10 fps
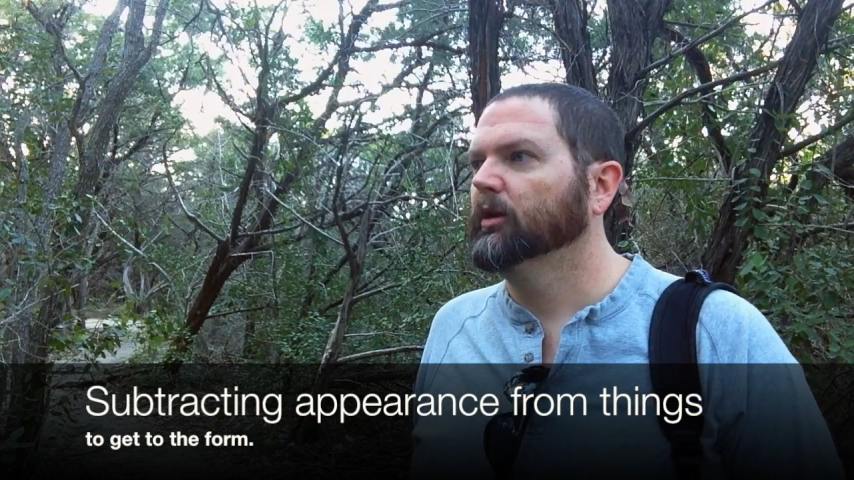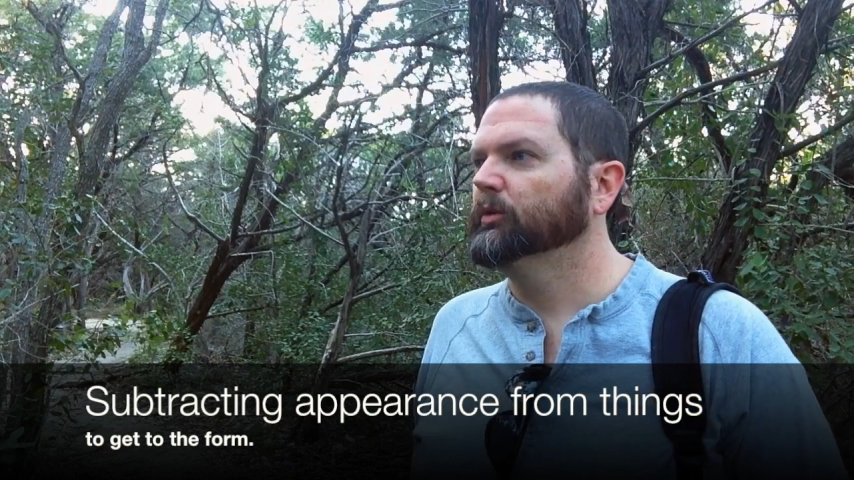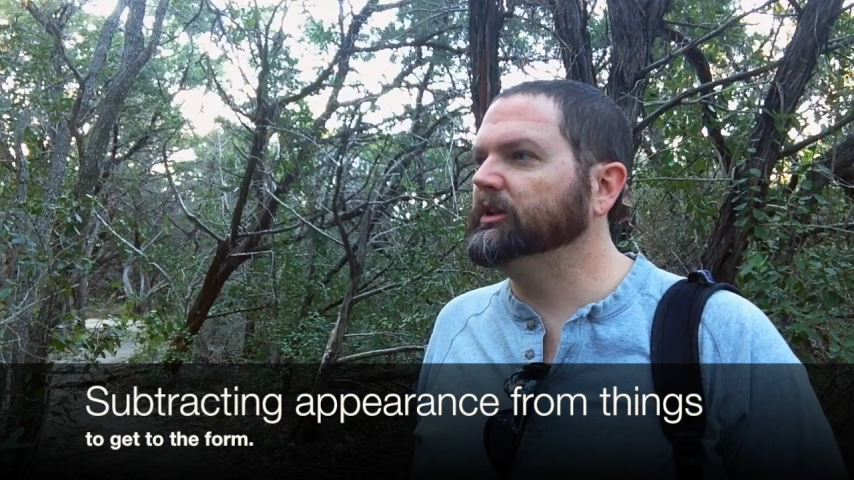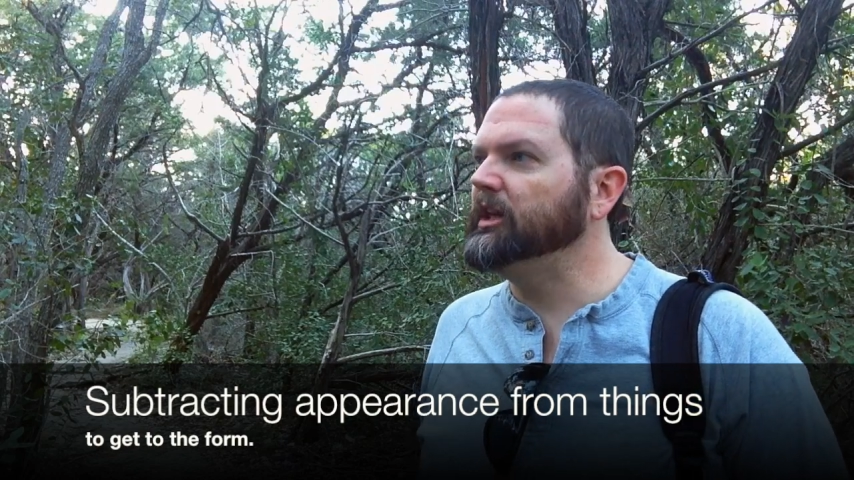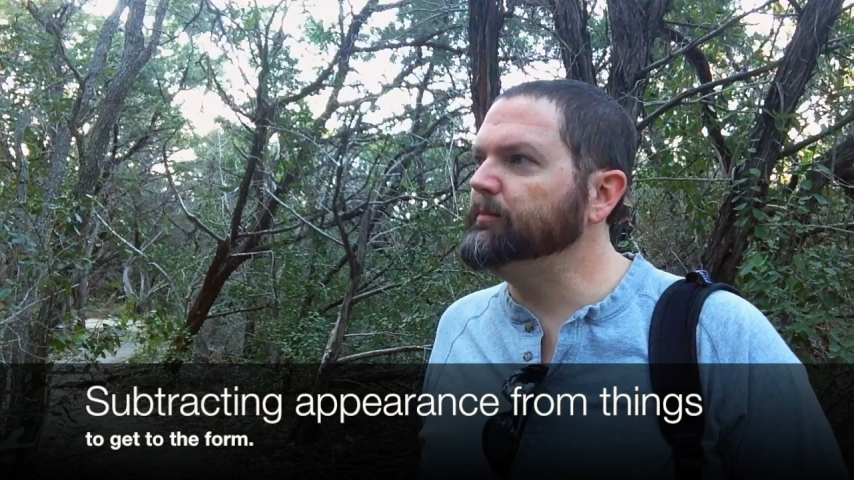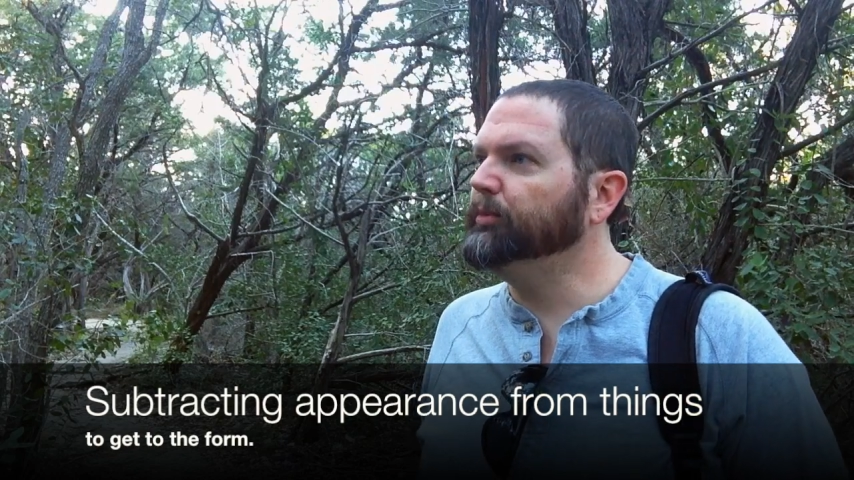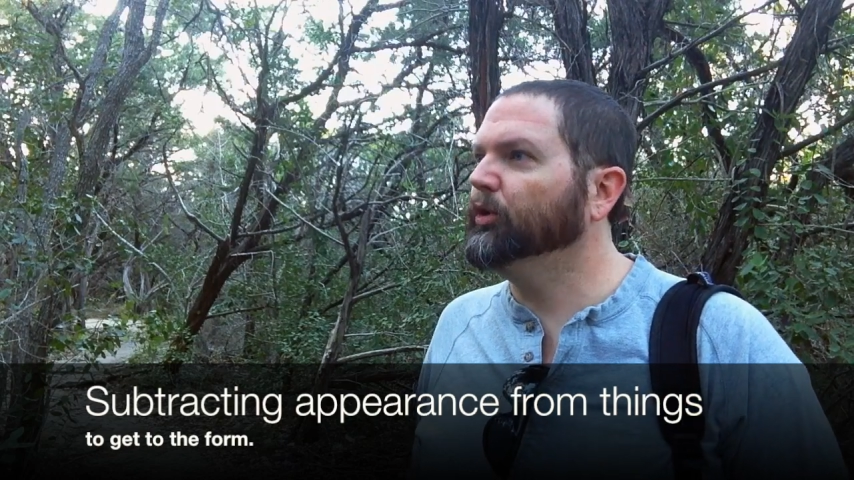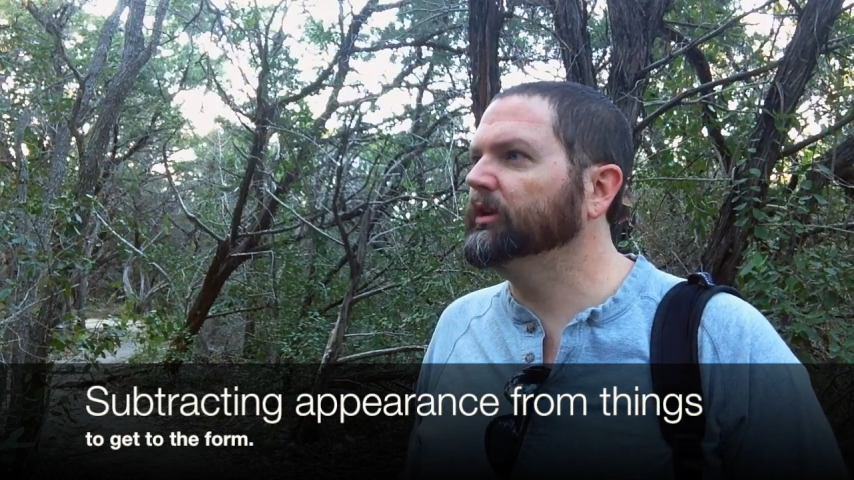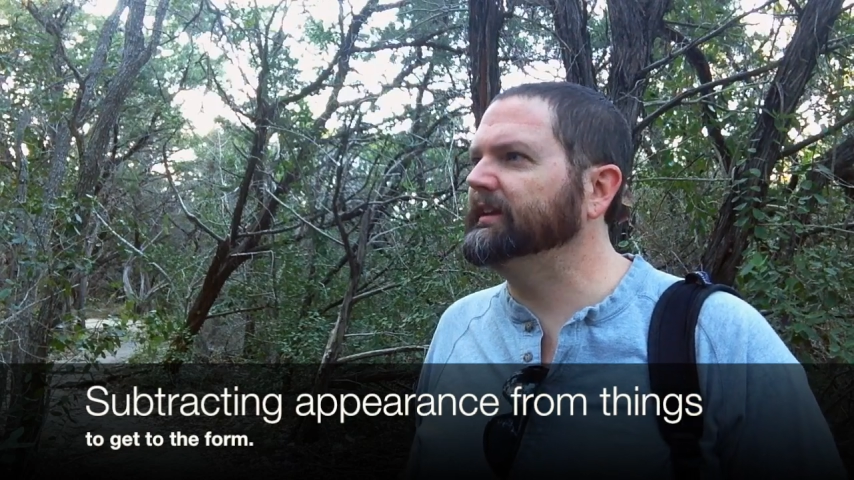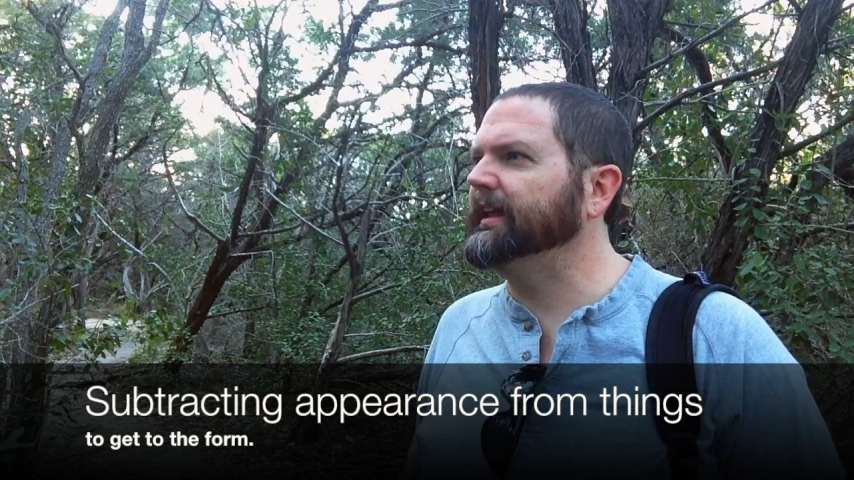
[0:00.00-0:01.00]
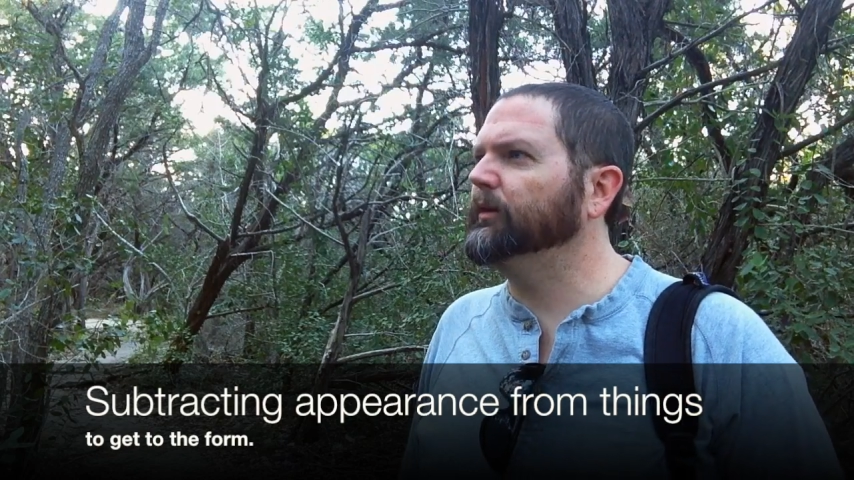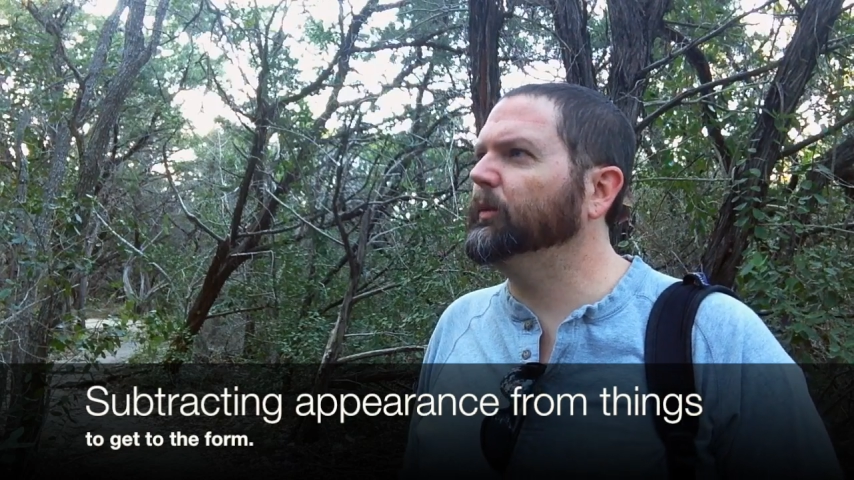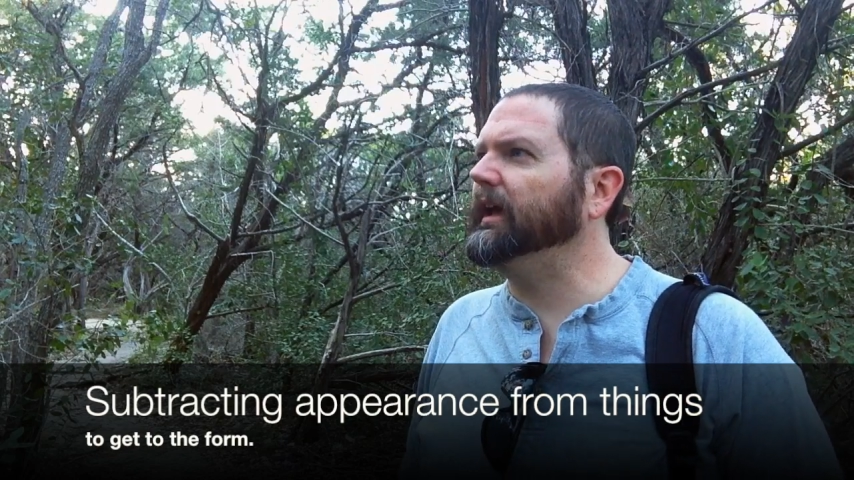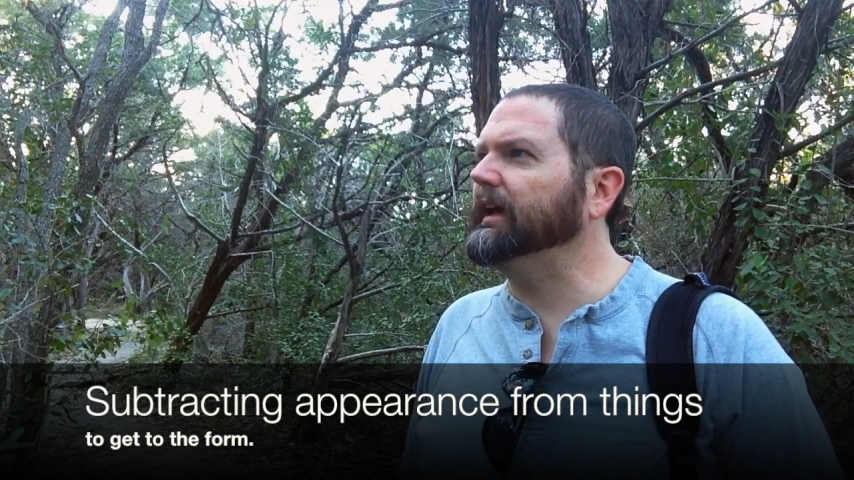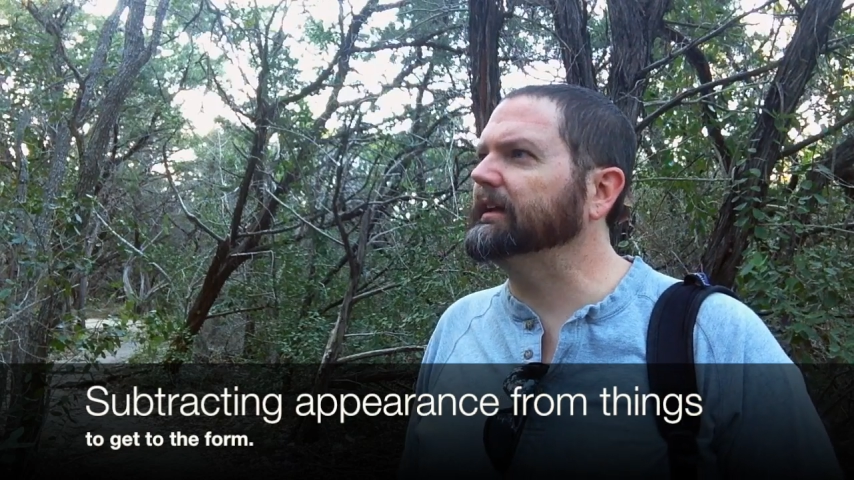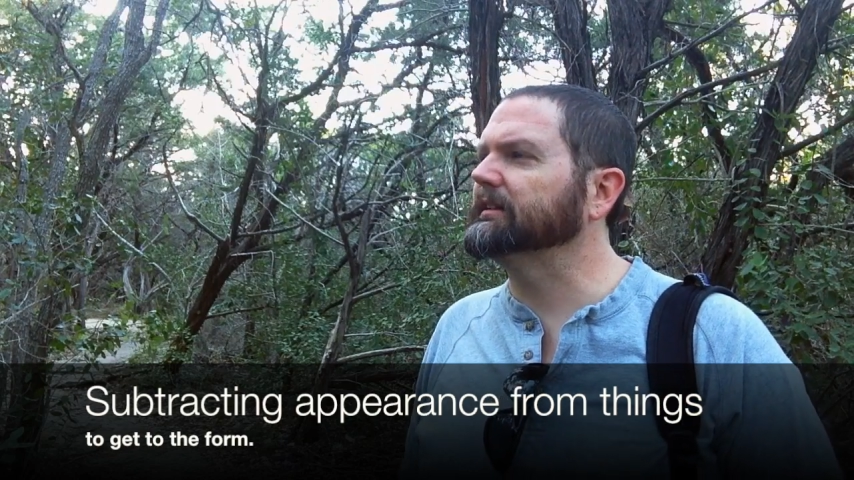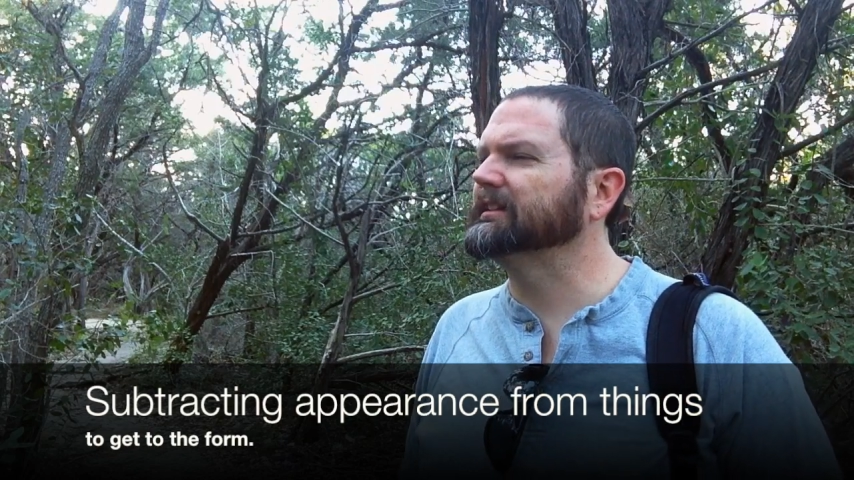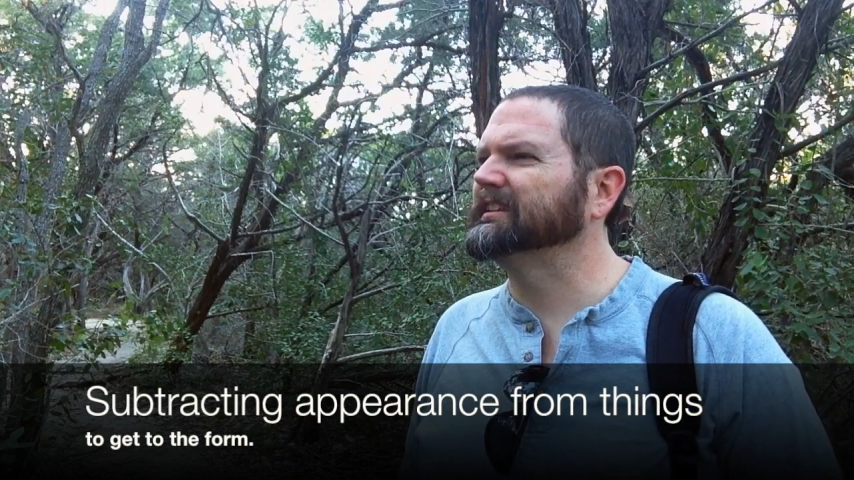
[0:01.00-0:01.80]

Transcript: We keep pulling that away